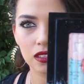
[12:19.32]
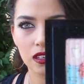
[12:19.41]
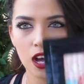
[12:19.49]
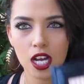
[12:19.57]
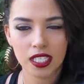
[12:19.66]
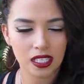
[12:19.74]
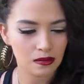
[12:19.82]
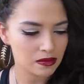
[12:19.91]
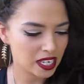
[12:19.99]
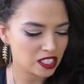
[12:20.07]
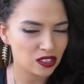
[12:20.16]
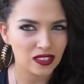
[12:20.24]
awesome.
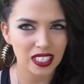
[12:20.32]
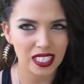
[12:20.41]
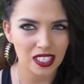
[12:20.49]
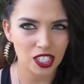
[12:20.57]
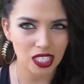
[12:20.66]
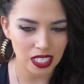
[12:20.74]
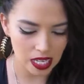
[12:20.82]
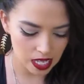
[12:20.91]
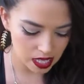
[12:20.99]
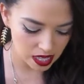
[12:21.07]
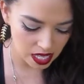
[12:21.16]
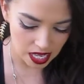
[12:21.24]
I don't really
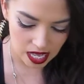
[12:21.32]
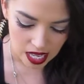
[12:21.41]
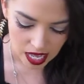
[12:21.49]
understand the